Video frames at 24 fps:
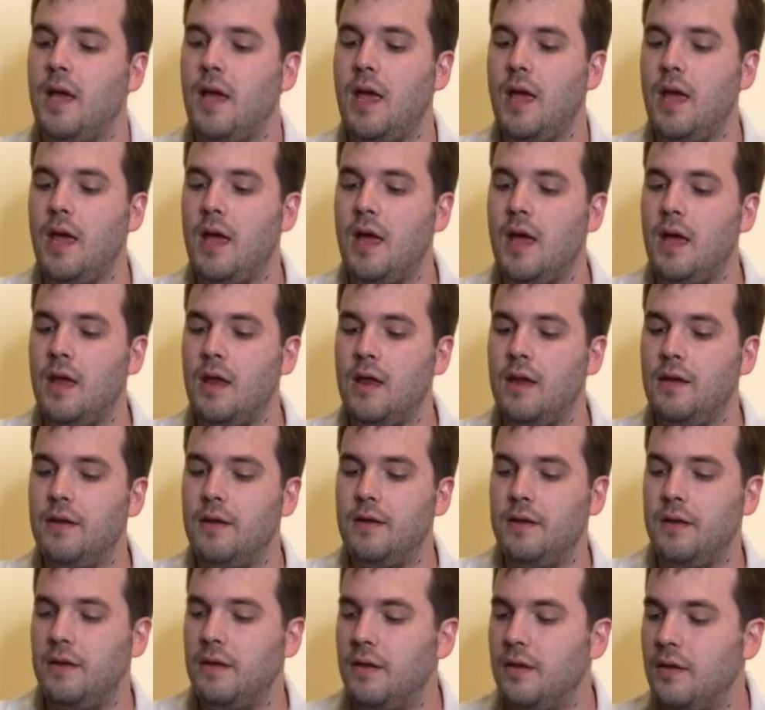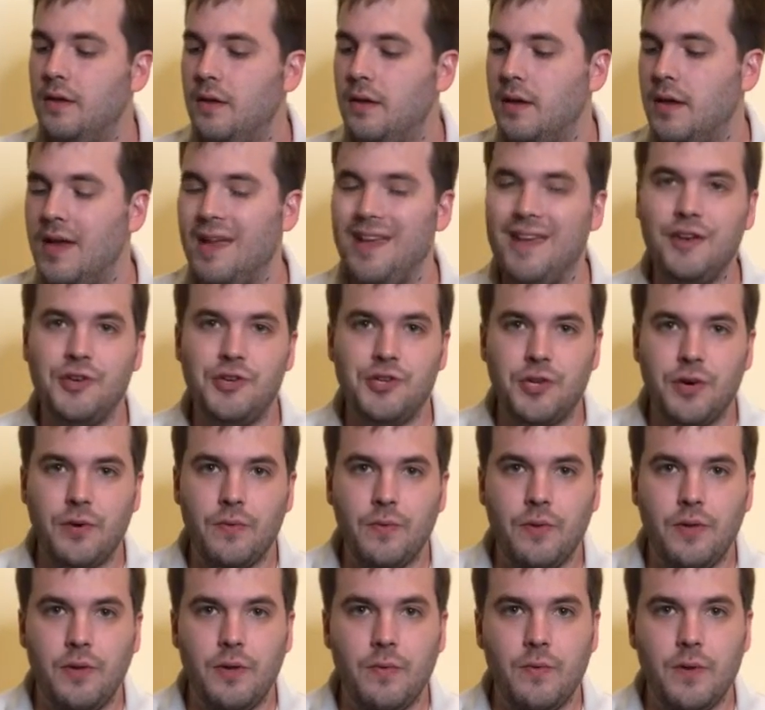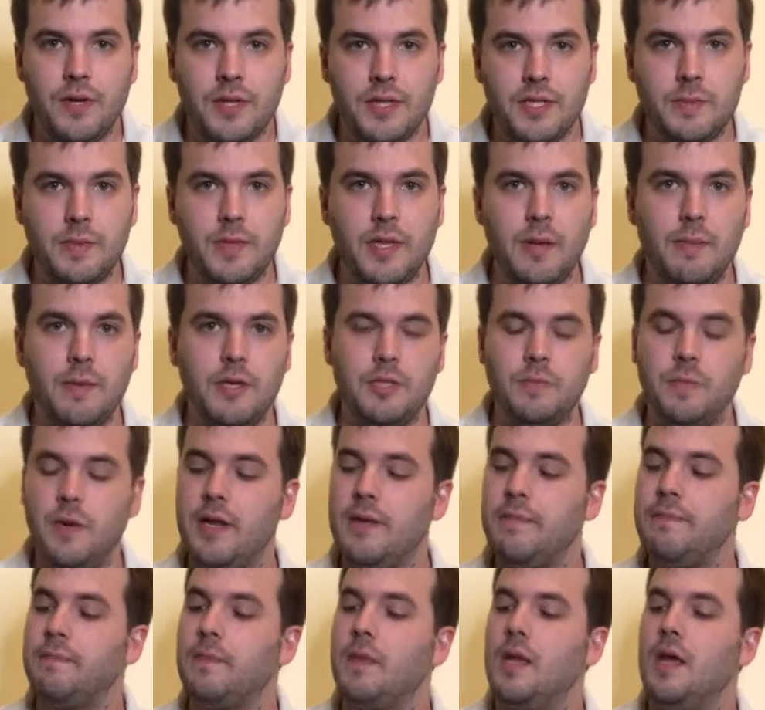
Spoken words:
and just aren't really wanting to spend that much money.